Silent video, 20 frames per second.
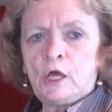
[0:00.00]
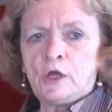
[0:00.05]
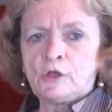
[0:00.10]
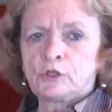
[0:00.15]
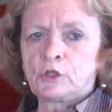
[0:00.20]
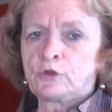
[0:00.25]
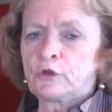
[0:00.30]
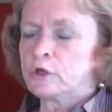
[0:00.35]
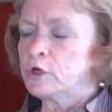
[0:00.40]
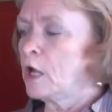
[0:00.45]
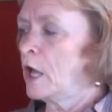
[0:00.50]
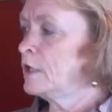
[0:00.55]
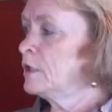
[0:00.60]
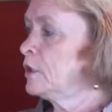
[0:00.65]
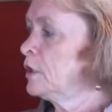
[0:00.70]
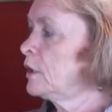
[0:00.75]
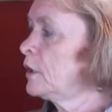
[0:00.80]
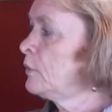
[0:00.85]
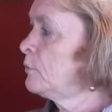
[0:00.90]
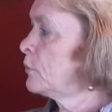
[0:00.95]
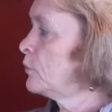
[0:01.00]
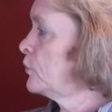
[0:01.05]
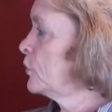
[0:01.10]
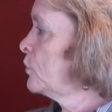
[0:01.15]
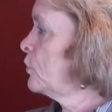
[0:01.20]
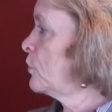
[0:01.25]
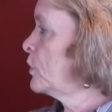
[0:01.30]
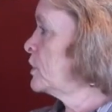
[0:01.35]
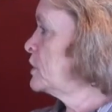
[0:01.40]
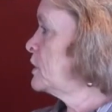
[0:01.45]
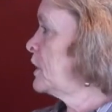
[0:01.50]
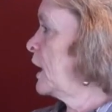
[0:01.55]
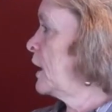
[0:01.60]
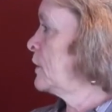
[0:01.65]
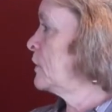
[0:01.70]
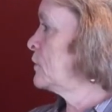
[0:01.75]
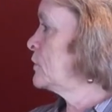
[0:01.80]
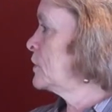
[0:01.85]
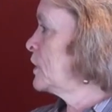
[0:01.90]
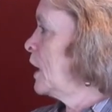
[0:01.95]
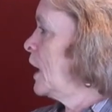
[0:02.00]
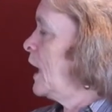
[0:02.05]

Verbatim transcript: so they're not dealing with the core standard.